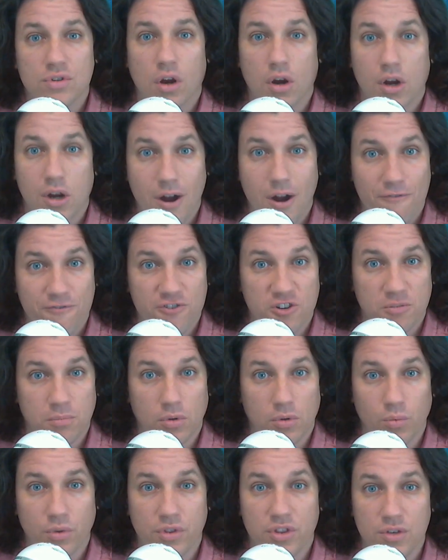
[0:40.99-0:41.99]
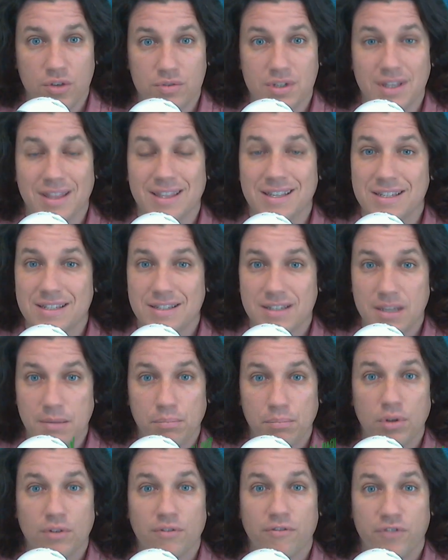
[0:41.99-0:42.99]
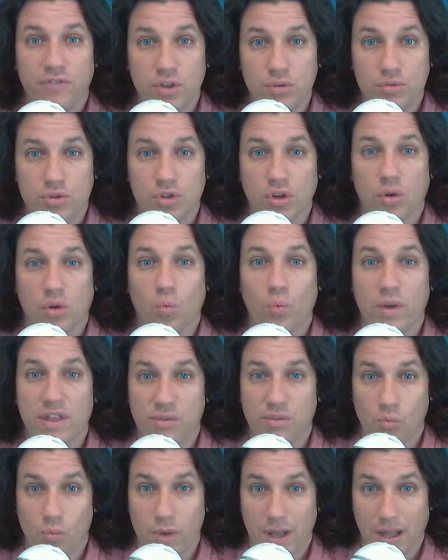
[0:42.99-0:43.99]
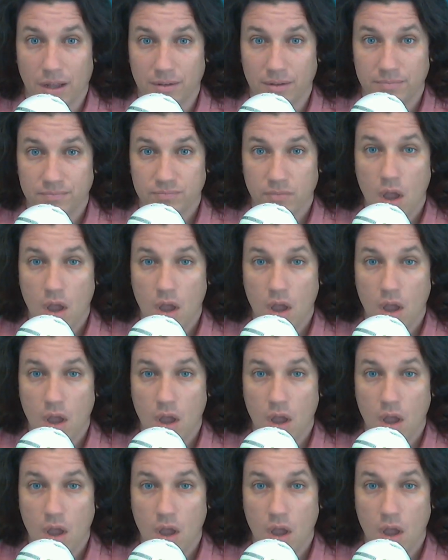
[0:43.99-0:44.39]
are comfortable with using the simple future with will.